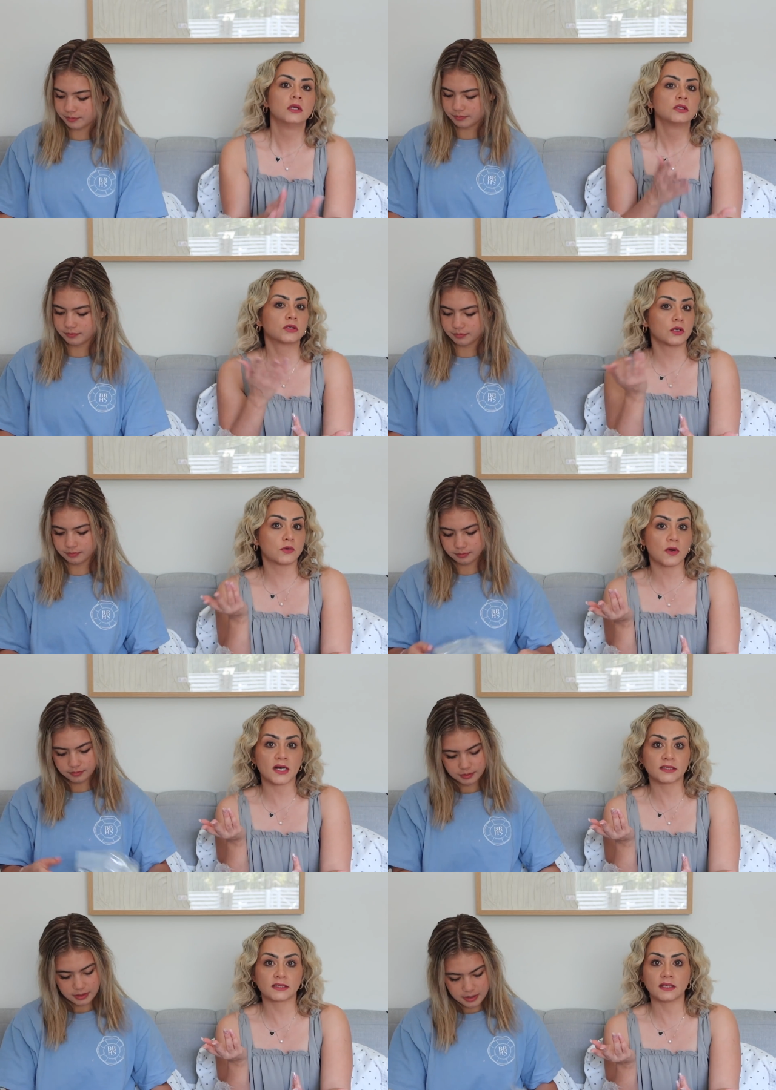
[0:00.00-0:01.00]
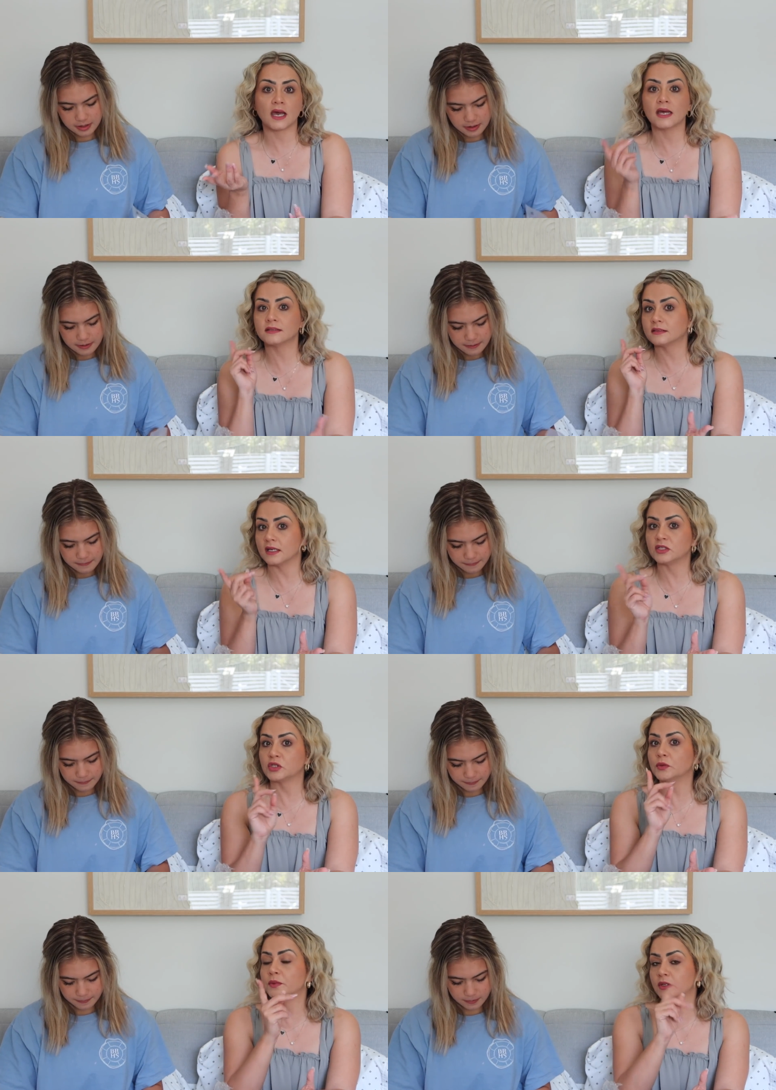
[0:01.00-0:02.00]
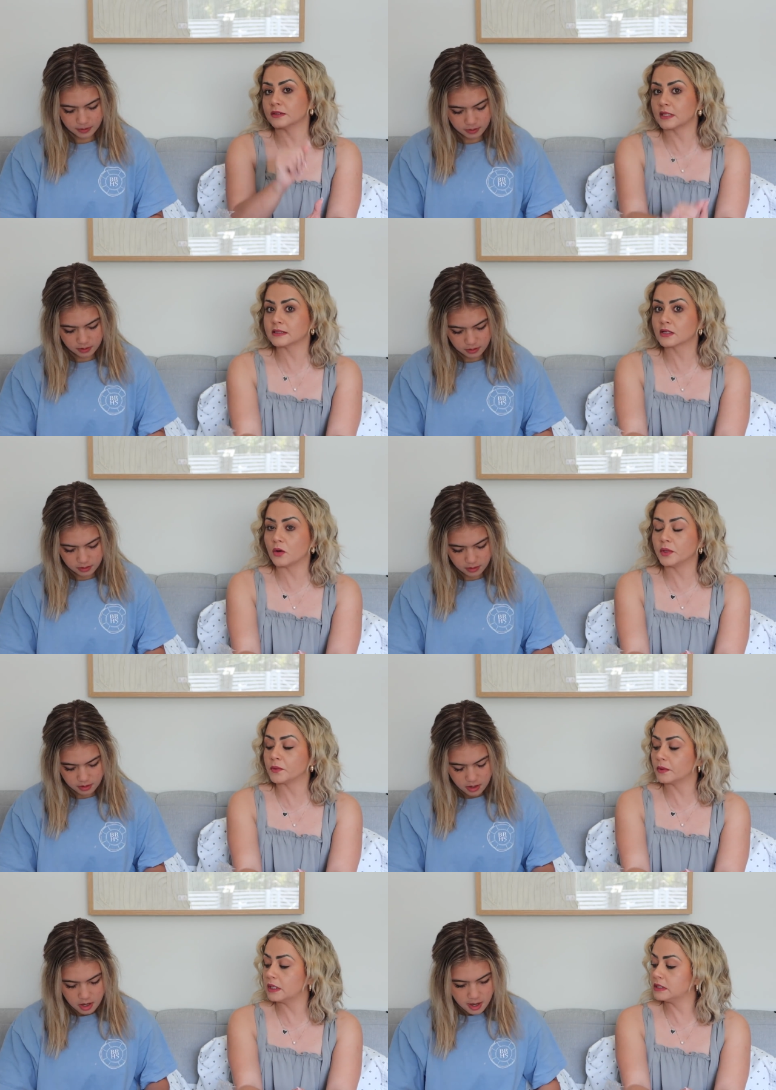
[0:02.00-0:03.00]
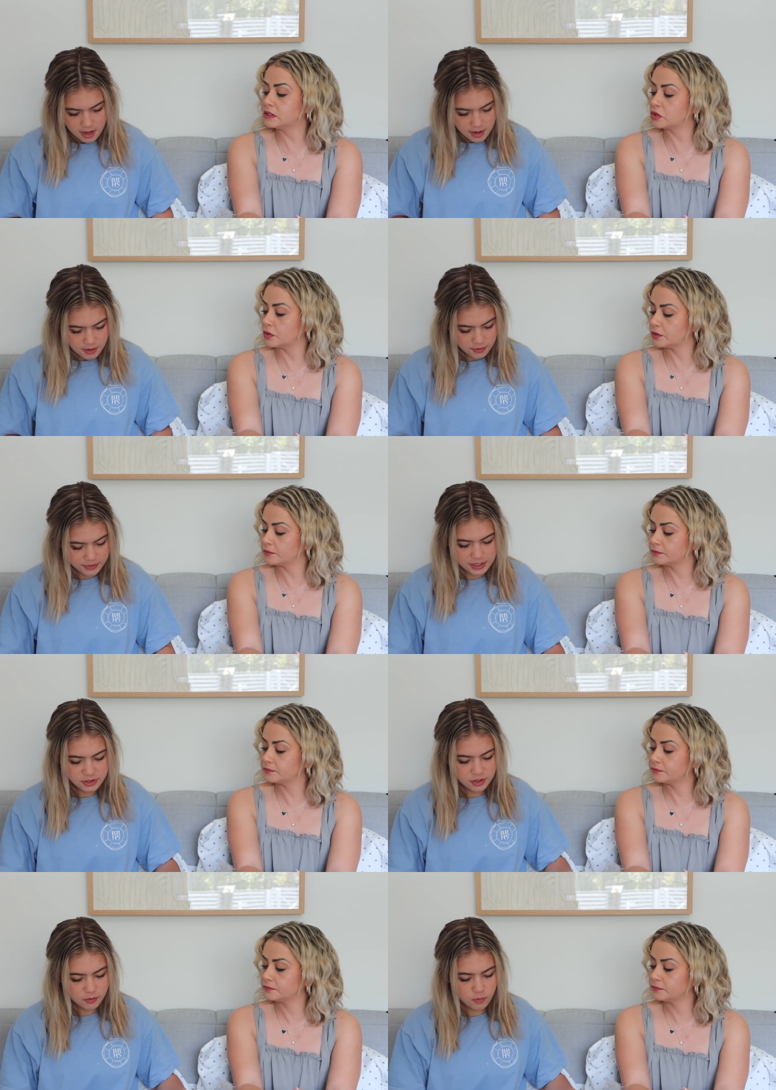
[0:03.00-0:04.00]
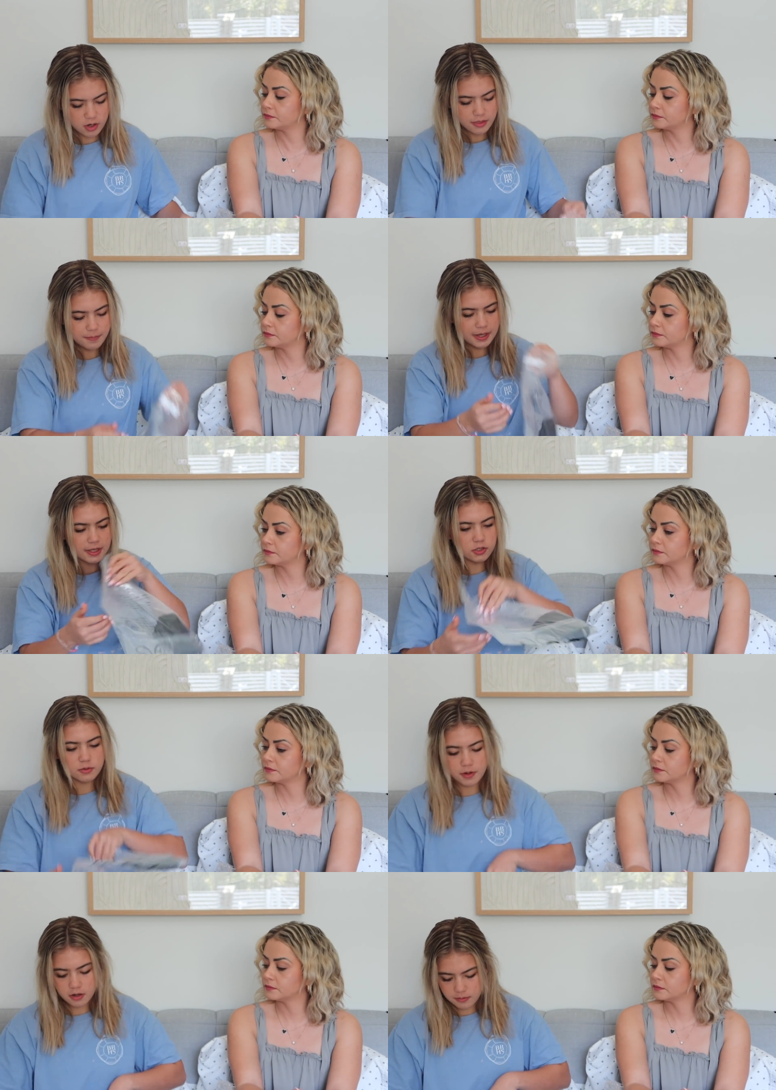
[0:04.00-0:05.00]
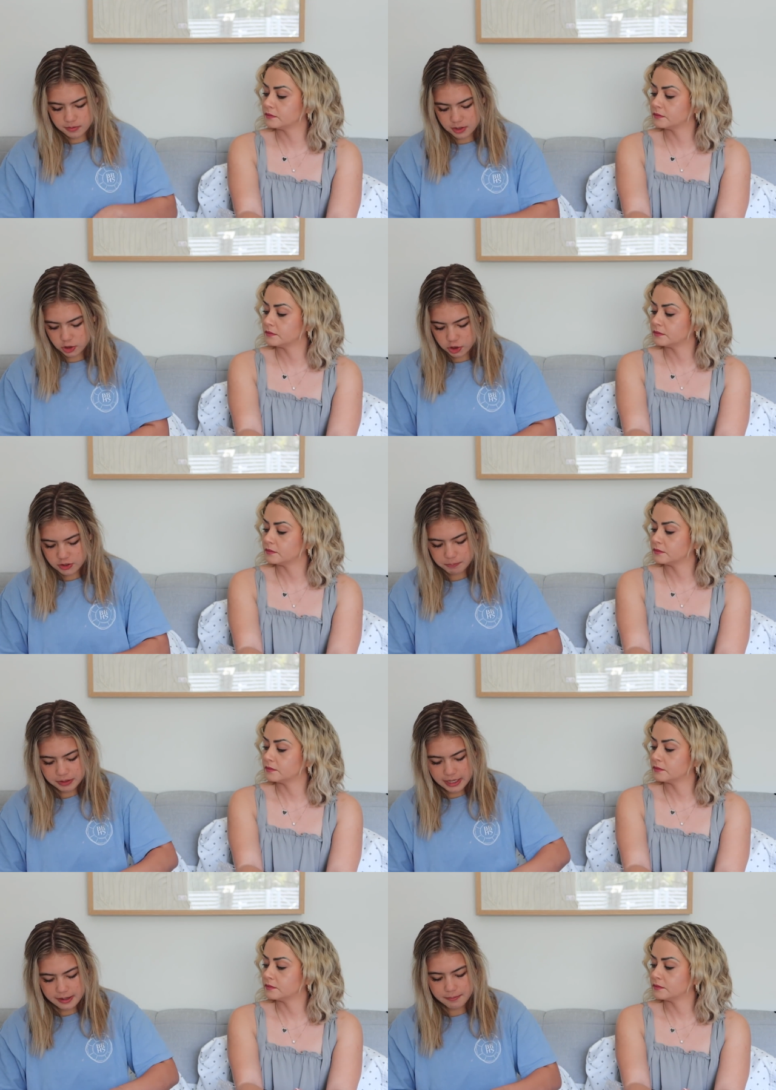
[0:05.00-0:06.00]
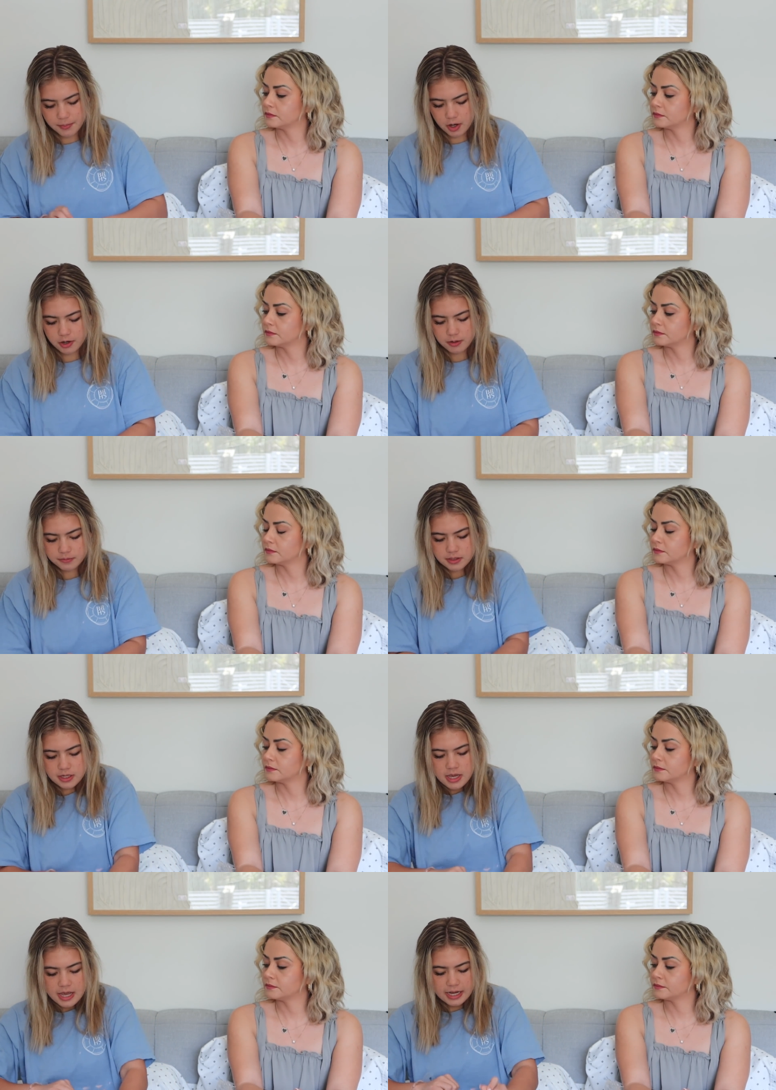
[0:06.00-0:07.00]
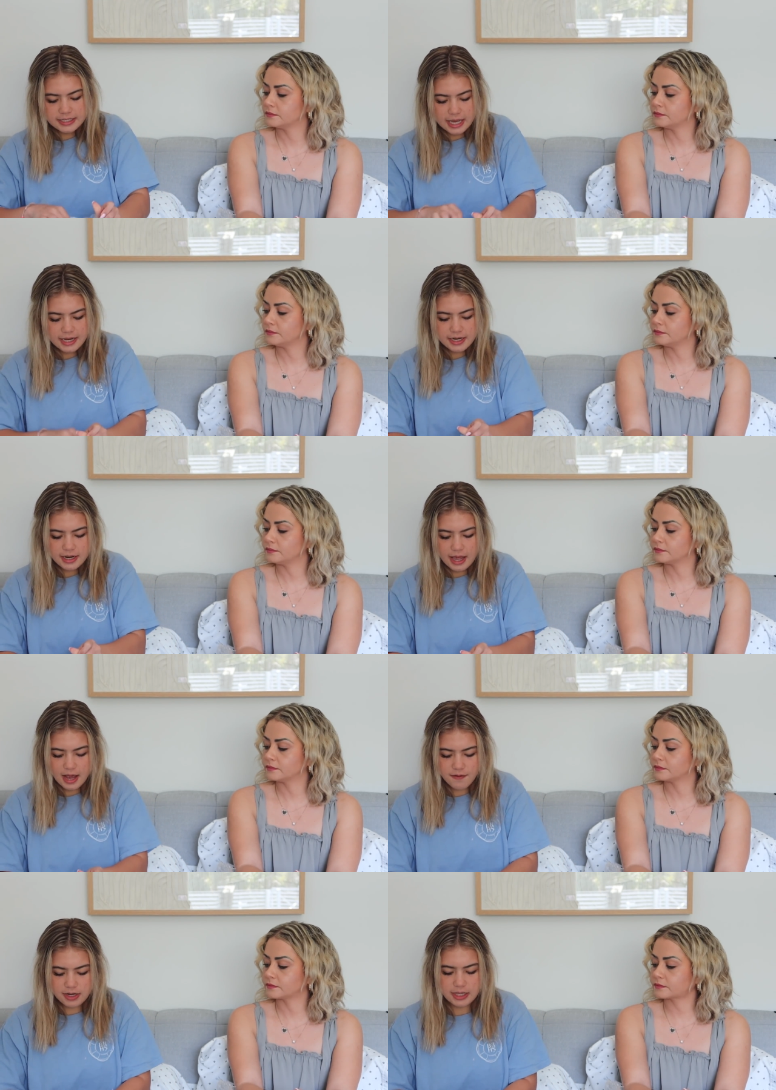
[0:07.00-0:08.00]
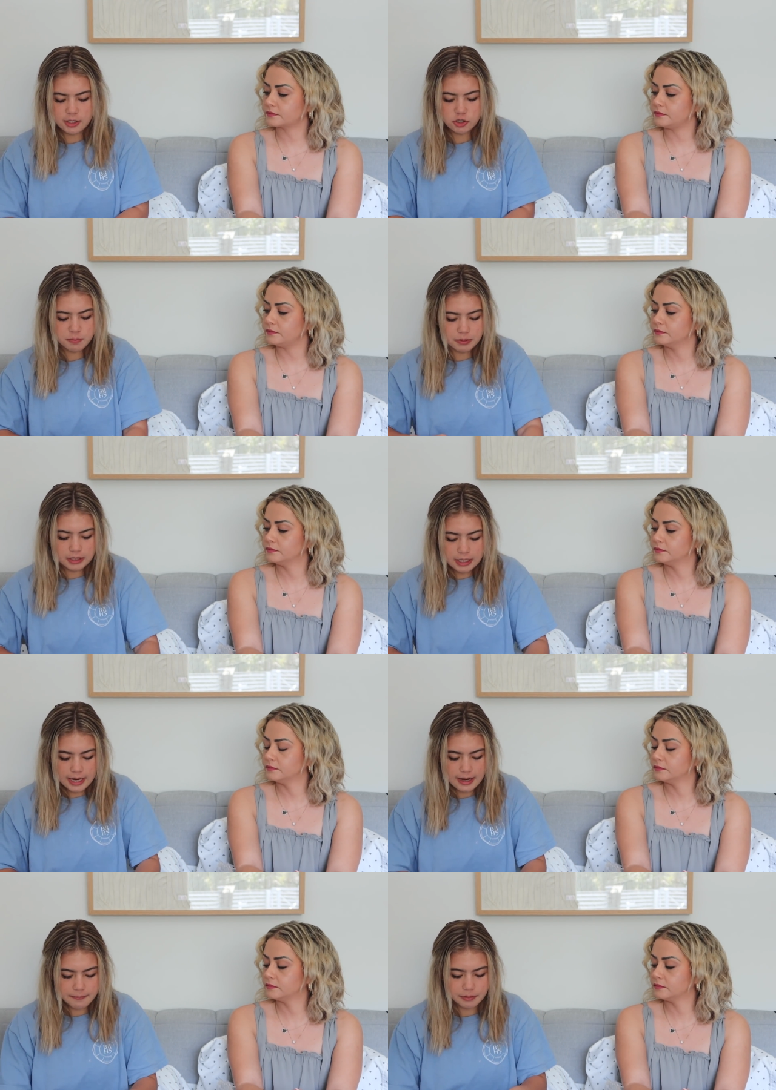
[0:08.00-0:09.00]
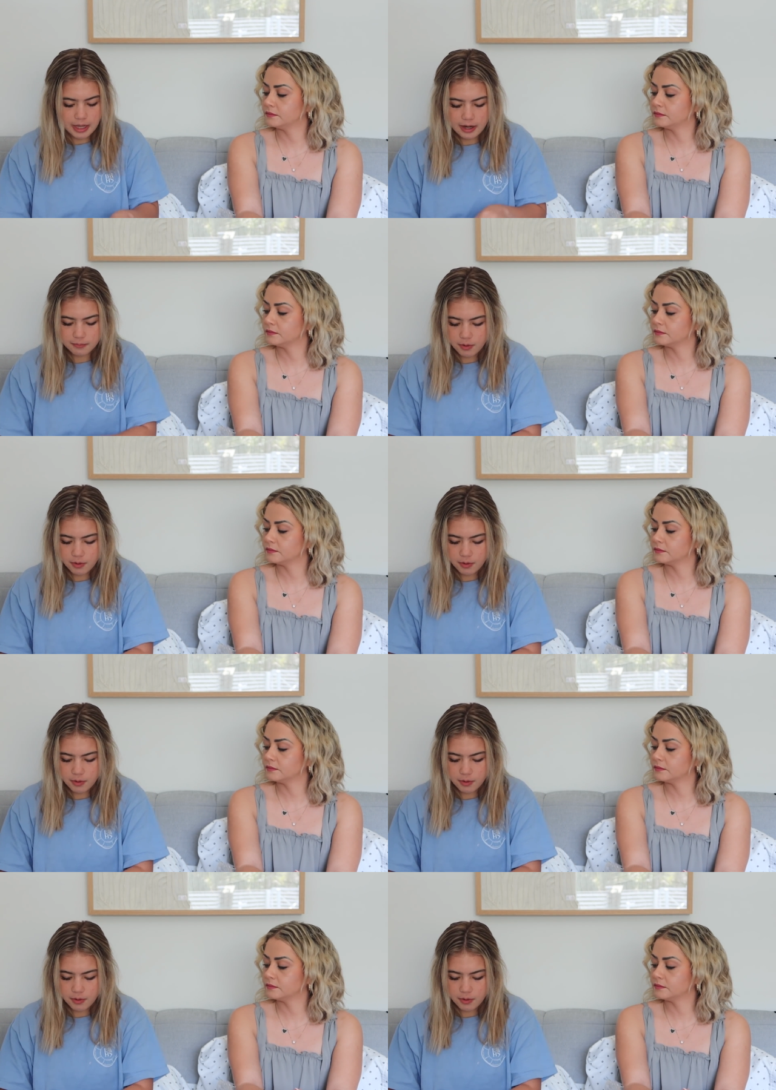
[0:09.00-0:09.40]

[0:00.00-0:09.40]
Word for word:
Speaker 1: So if you want to see that, stay tuned because that's coming really soon.
Speaker 2: These are one of the bathing suit bottoms. They're just plain bottoms because I didn't have any like just plain black